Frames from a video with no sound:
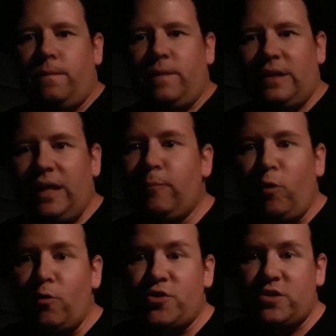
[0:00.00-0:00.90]
The
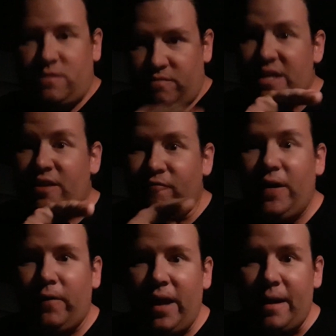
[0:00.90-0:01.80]
liberals need to
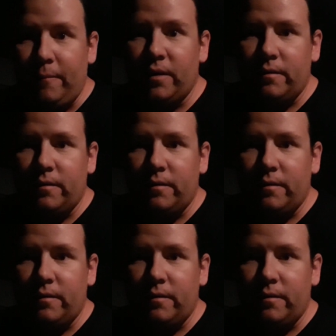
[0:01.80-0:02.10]
fear them.